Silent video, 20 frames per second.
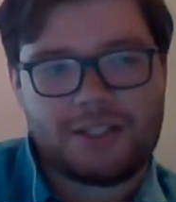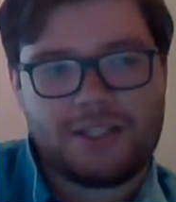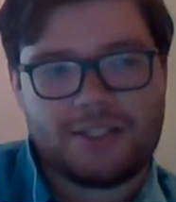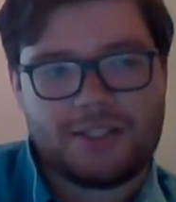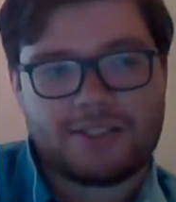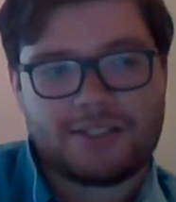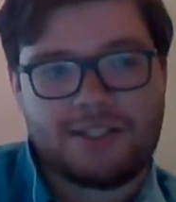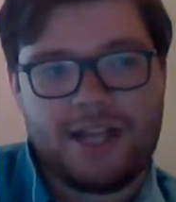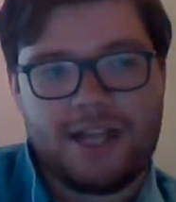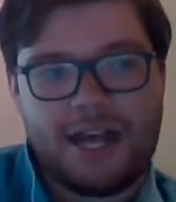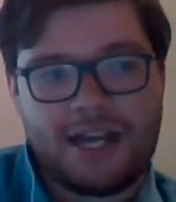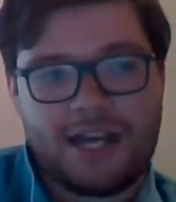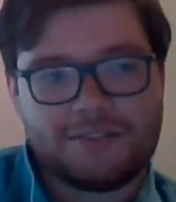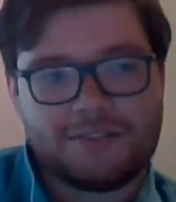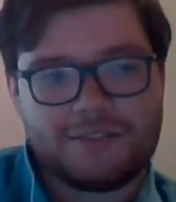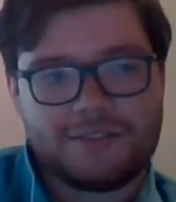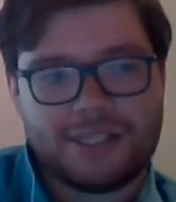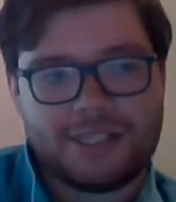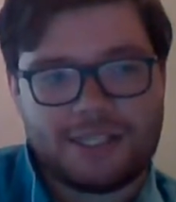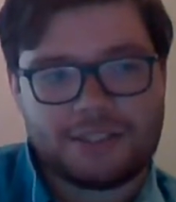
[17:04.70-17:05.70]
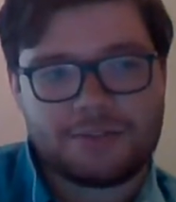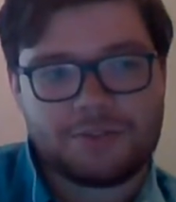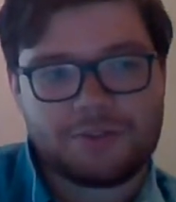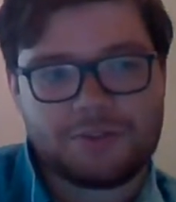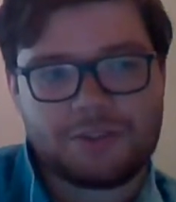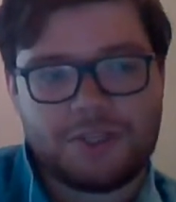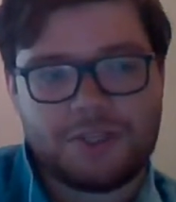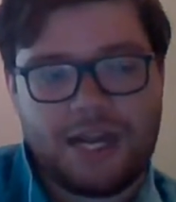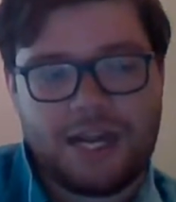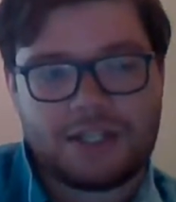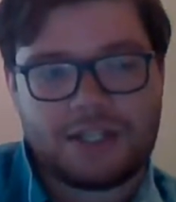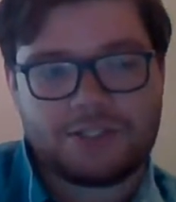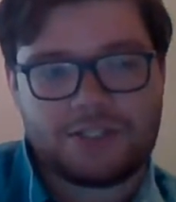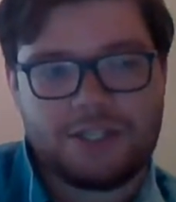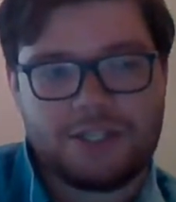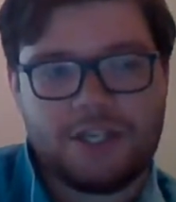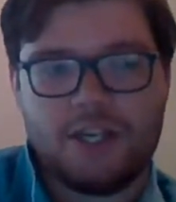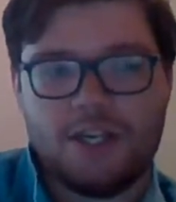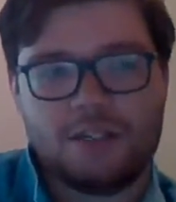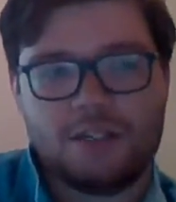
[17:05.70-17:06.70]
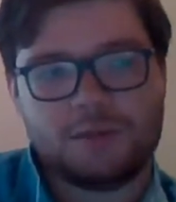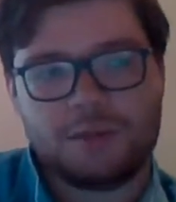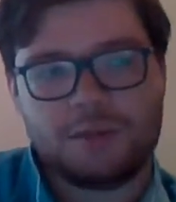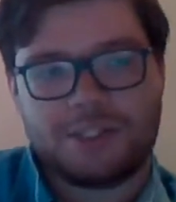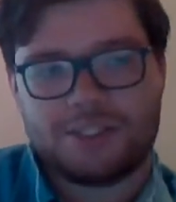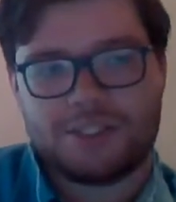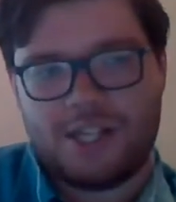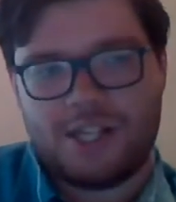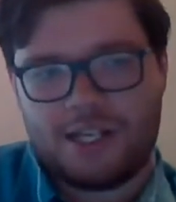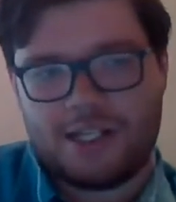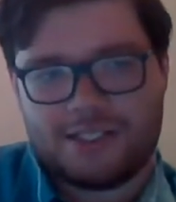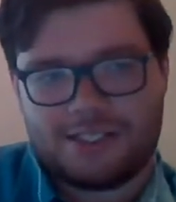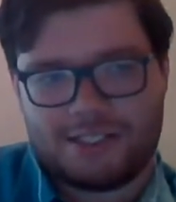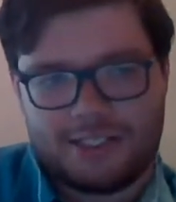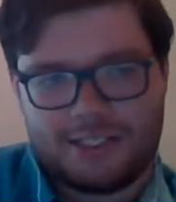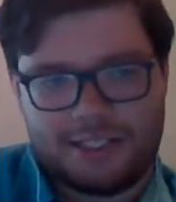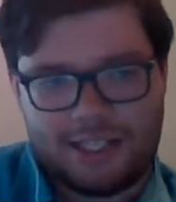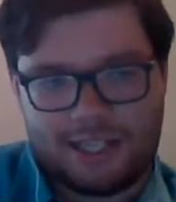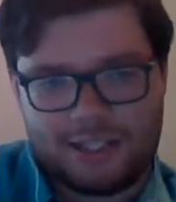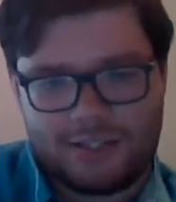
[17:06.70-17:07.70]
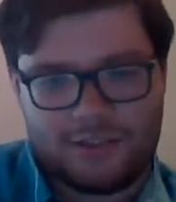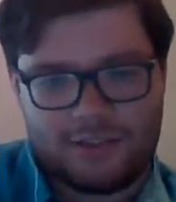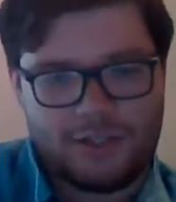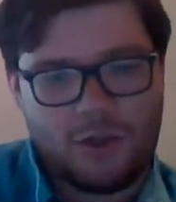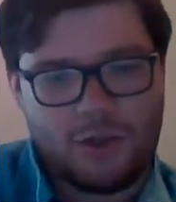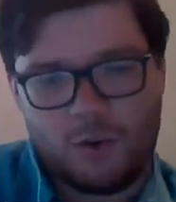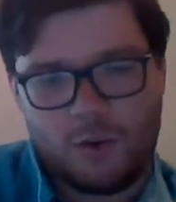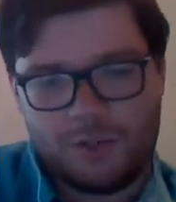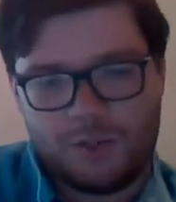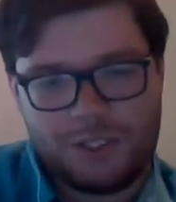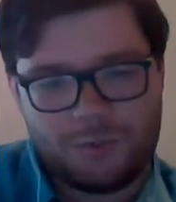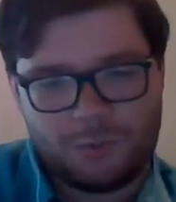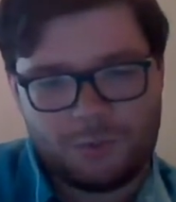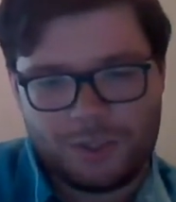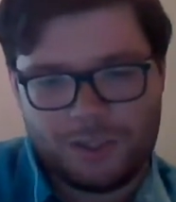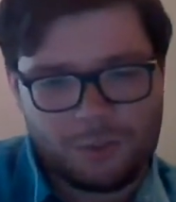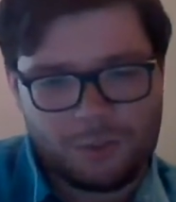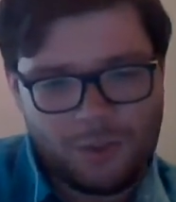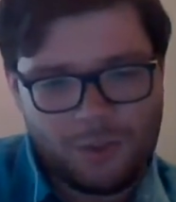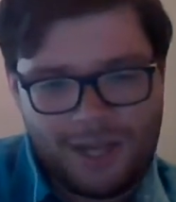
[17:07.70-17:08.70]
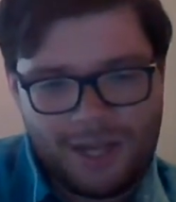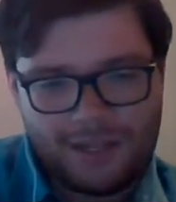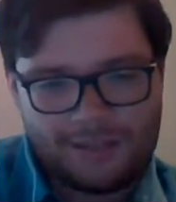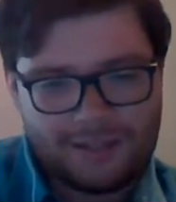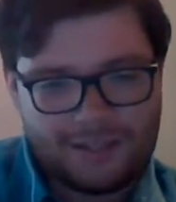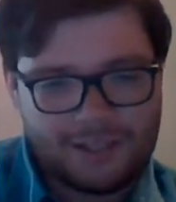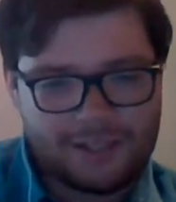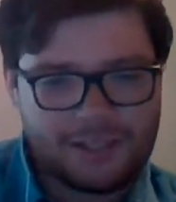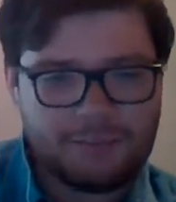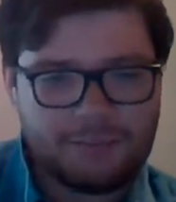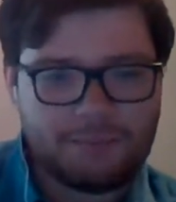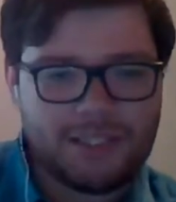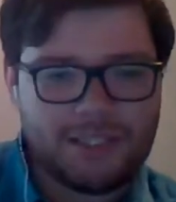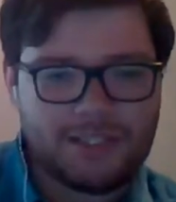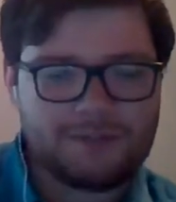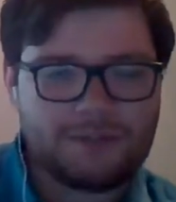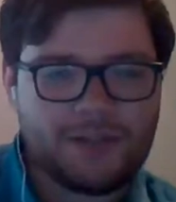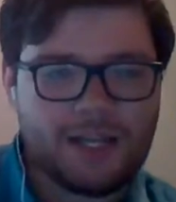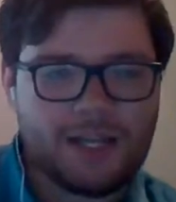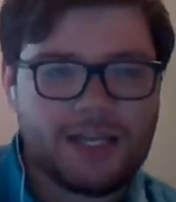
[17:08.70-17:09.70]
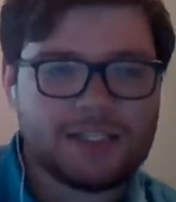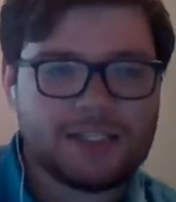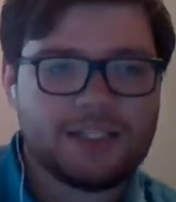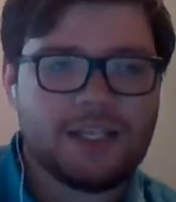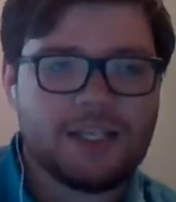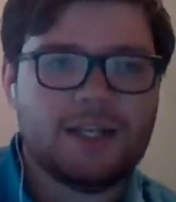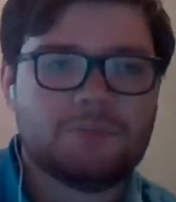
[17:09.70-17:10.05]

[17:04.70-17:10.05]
as a lack of sexual attraction, which is honestly like the only real way that it can be defined.